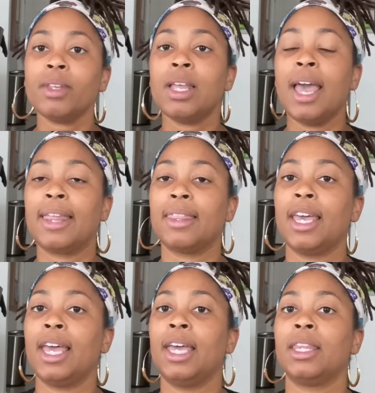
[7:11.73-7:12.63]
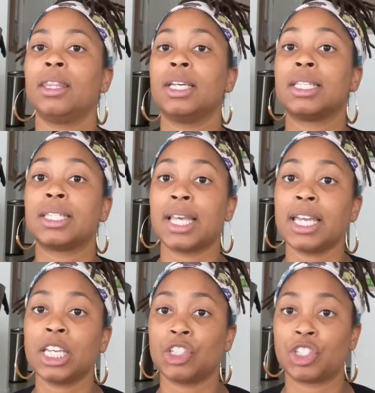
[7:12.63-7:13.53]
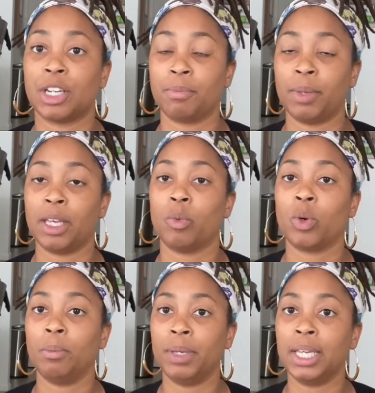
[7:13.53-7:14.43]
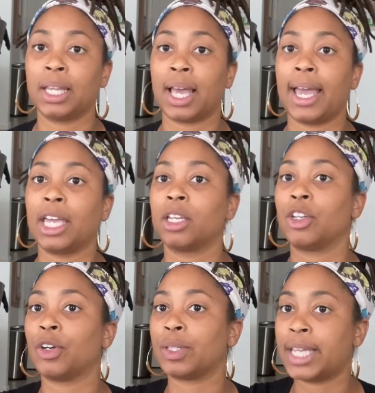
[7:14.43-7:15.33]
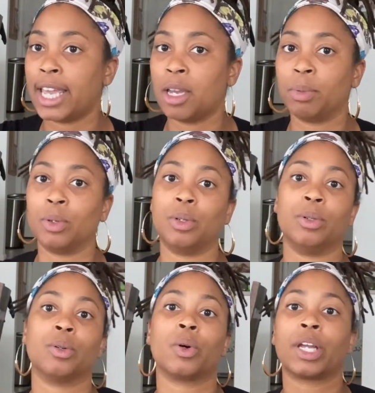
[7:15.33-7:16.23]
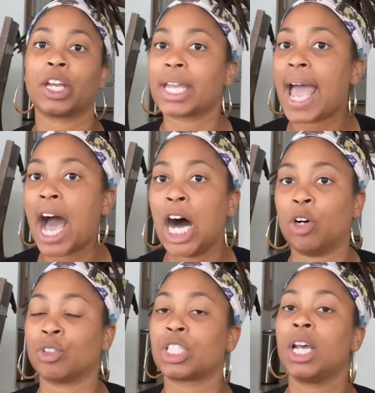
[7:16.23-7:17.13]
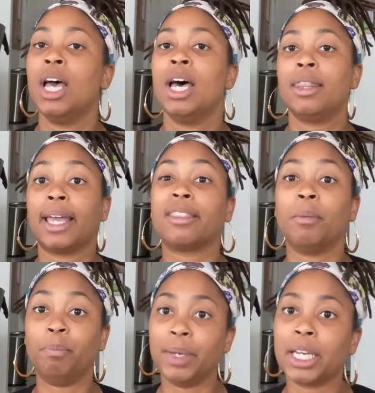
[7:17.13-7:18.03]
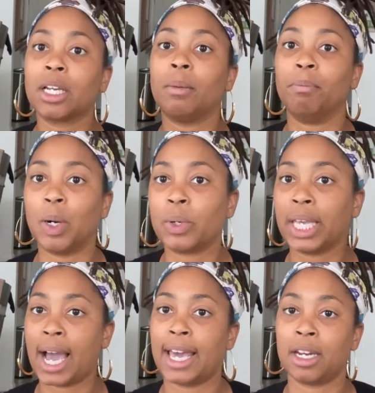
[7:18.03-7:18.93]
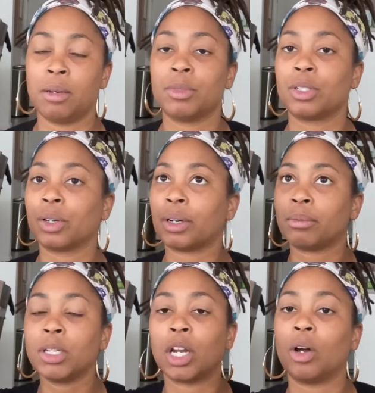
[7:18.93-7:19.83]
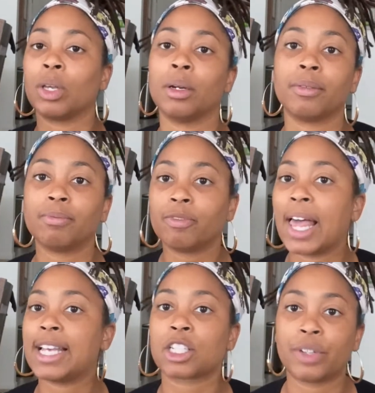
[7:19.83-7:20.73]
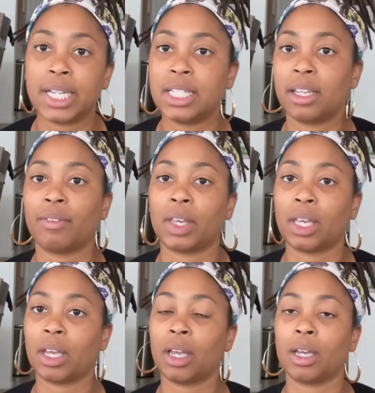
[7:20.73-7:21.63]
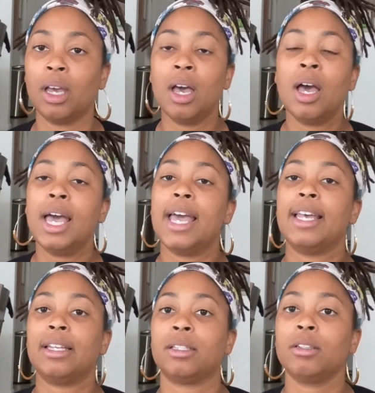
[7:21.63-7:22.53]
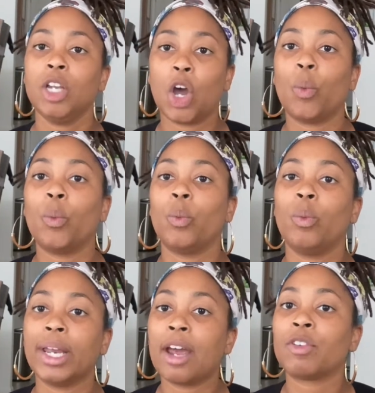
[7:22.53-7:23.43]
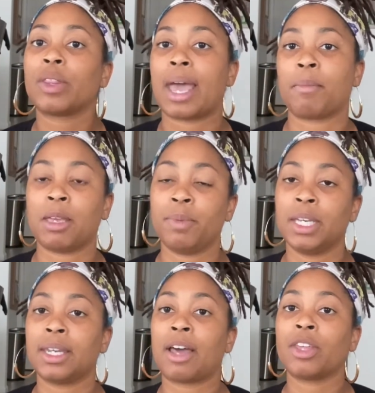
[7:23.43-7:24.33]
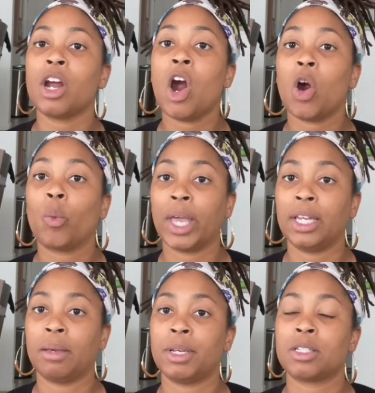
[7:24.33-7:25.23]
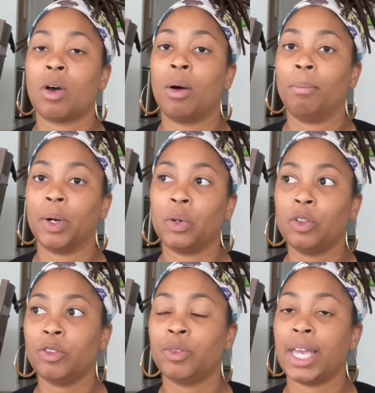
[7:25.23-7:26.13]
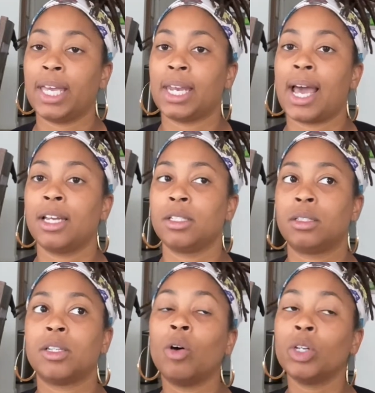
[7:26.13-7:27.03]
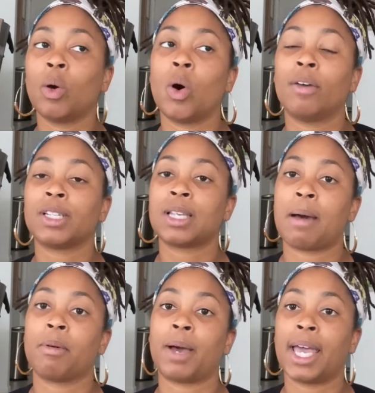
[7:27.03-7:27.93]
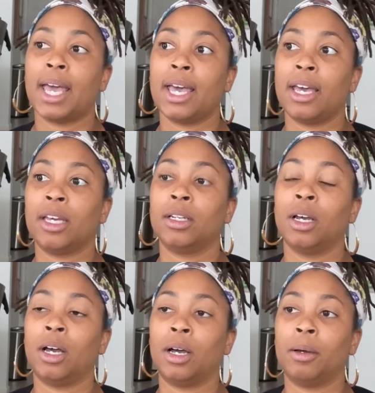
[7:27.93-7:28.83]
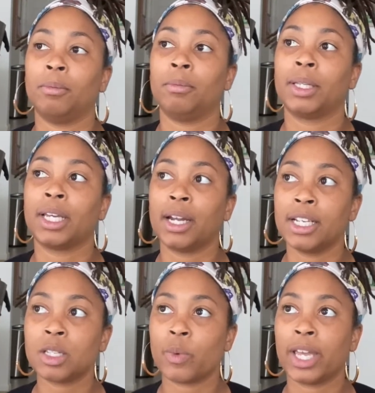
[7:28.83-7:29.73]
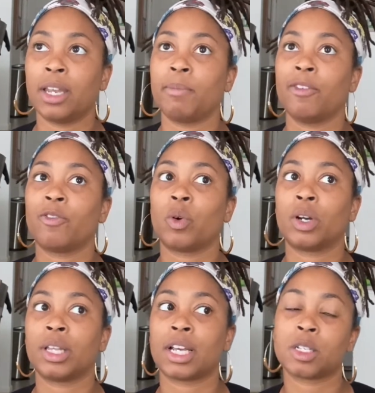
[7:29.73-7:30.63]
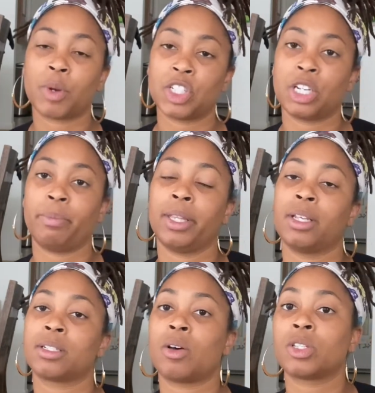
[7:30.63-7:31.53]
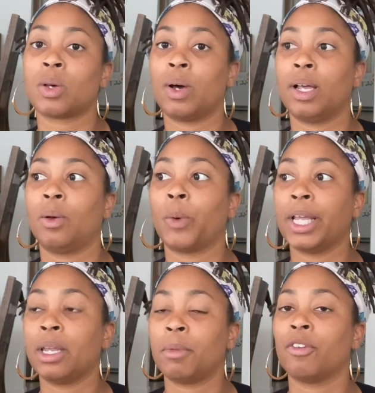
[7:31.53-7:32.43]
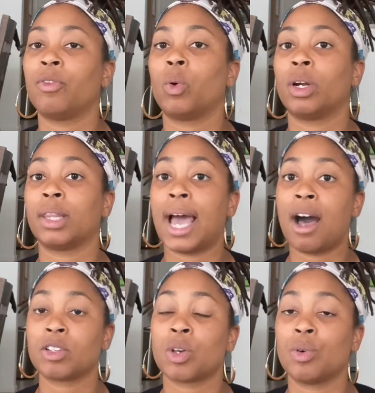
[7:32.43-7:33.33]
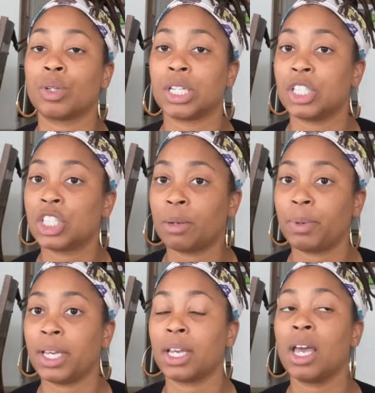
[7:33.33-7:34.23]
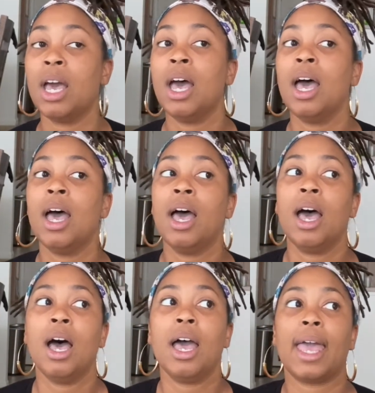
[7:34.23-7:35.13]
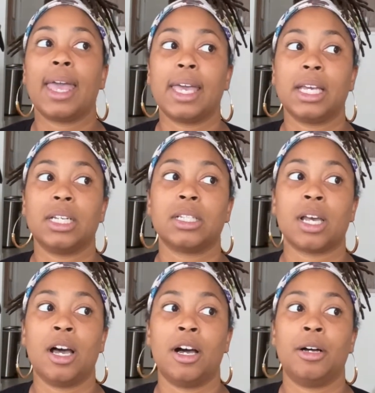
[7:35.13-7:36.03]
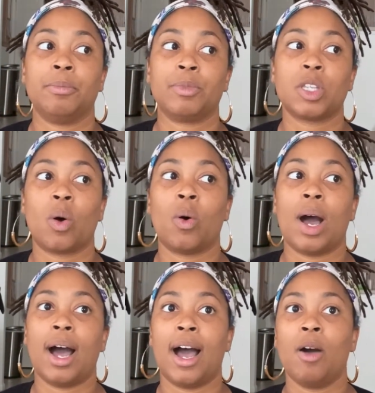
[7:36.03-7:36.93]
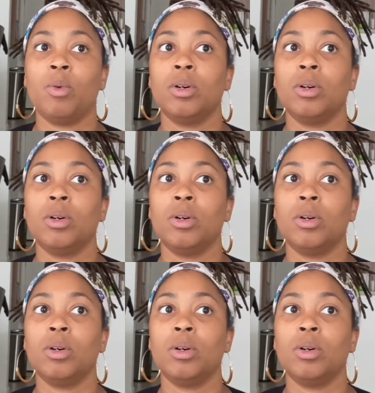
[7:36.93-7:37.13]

And then the second shipment would be like your table or your couch, like the big bulky items, your flat screen TV, and whatever that might be. Now there are weight limits on both, and I don't know off the top of my head, but there is a weight limit for the express shipping. There's also a weight limit for the household goods shipping. And so I